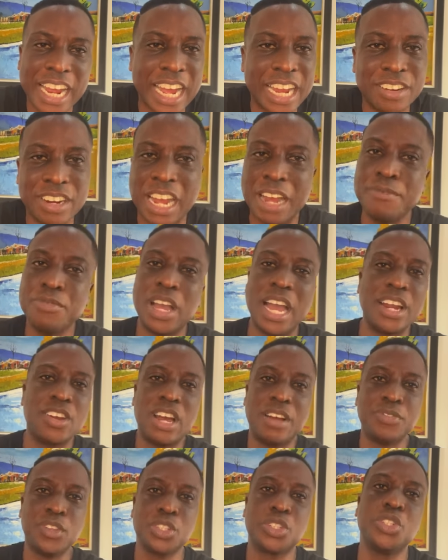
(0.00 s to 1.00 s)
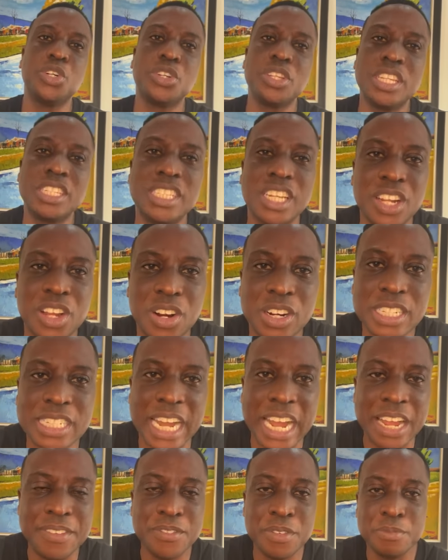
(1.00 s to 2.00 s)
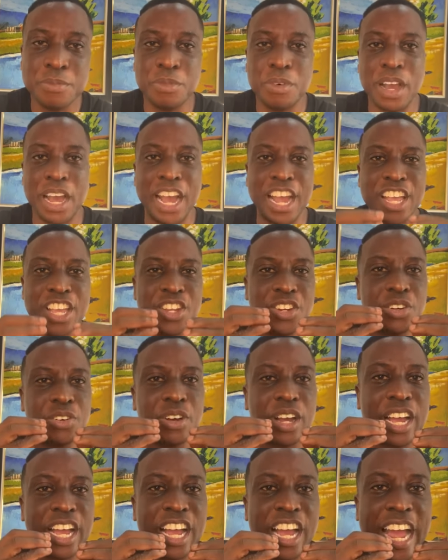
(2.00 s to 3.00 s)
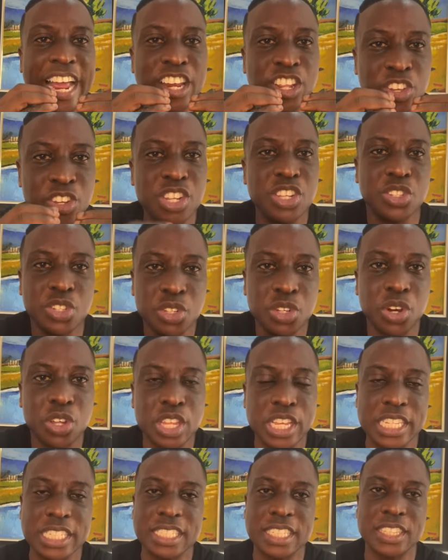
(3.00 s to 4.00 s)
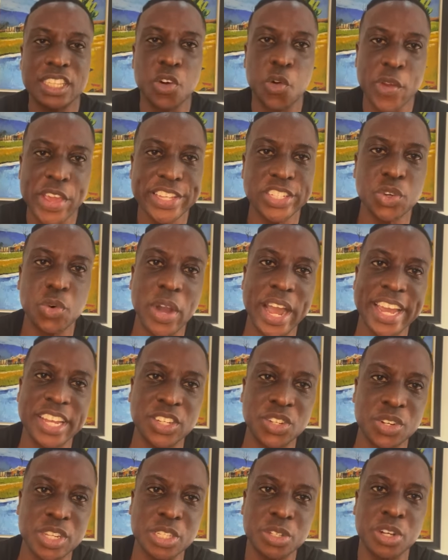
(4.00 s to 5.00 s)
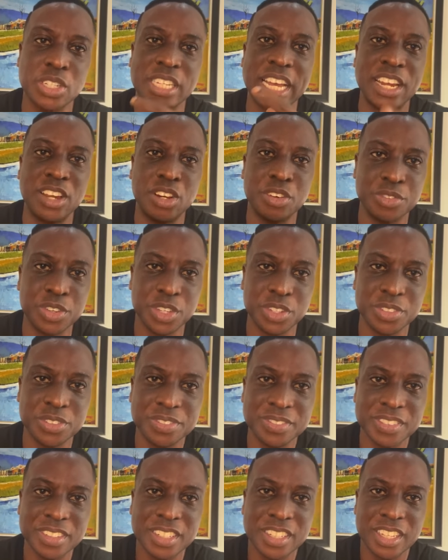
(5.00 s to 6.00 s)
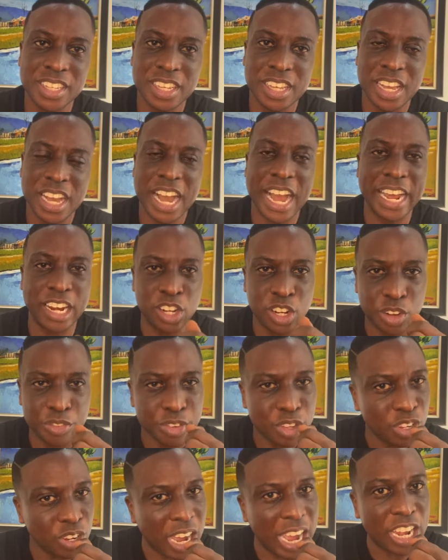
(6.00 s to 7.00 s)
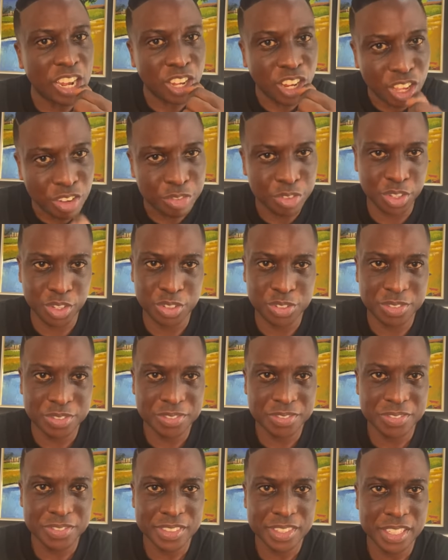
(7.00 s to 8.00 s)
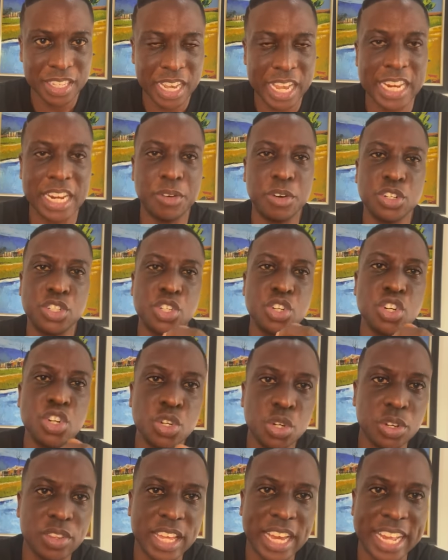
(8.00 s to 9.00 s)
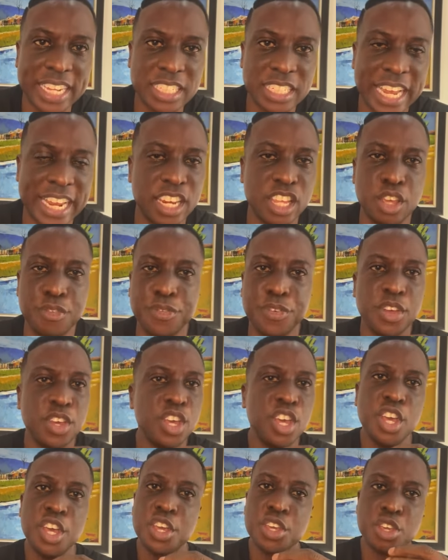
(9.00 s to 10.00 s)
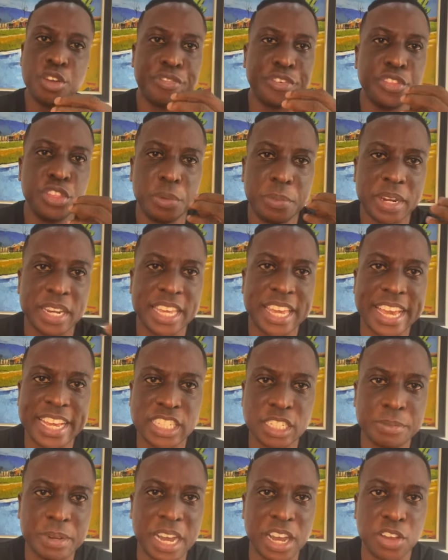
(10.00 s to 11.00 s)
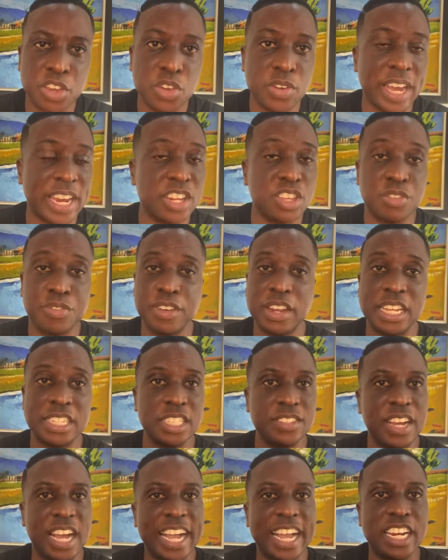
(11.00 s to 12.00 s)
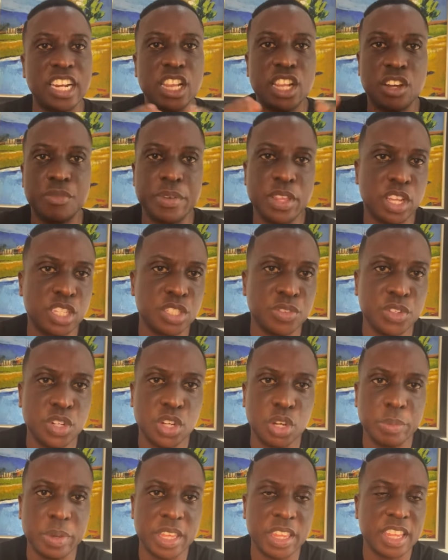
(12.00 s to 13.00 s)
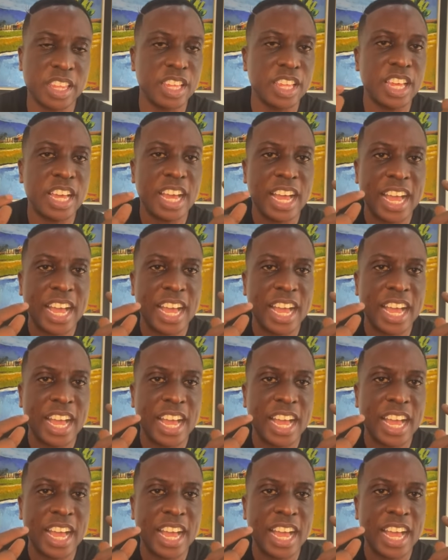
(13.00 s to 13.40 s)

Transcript: I, I, I know I've not told you this in a long time, you know, and you need to know this. The reason why I do this is because I love you. I love you. I love you. And I want to know that. And if you feel nobody cares about you and you feel as if, how can he love me? He doesn't even know me.